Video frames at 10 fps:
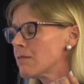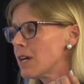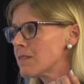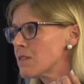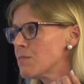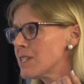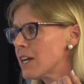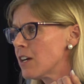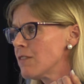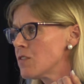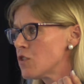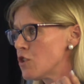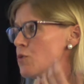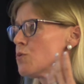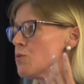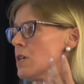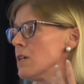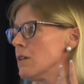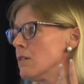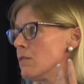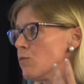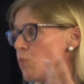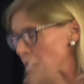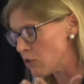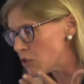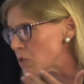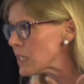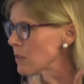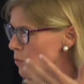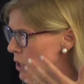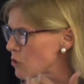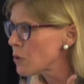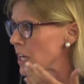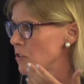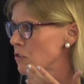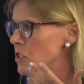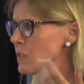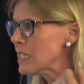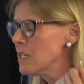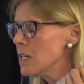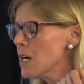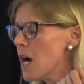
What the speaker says: customs tariffs to what you're doing, what trade you're doing,